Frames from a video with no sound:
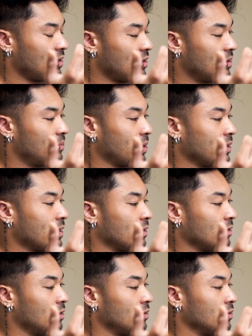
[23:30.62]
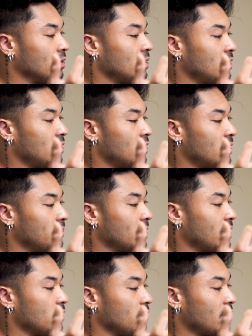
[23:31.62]
um, pregnenolone? Um,
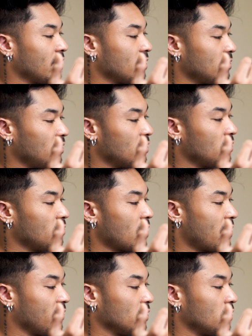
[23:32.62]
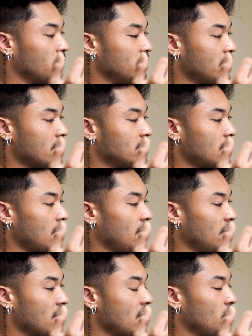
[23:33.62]
and I know, like, you know, having a lower
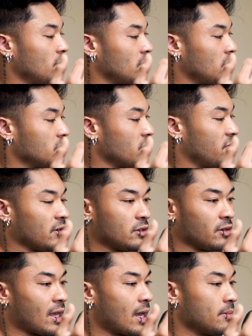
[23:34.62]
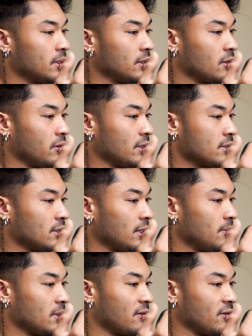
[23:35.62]
EA will also affect your GABA and going to
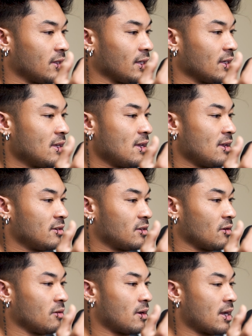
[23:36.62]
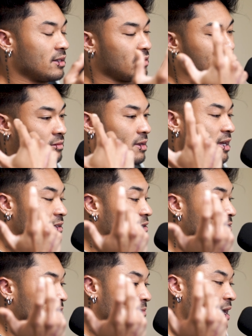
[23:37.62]
sleep and everything. So I just, yeah, I
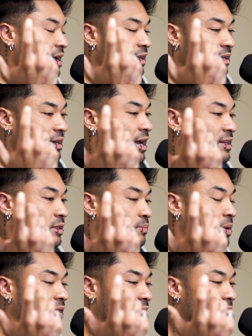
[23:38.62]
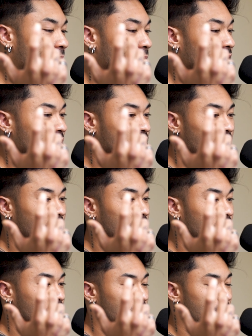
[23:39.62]
just, I, I, just bought GABA
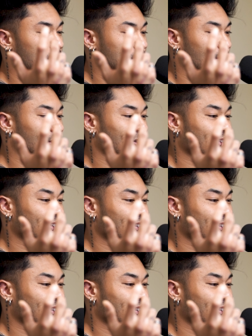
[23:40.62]
instead from Amazon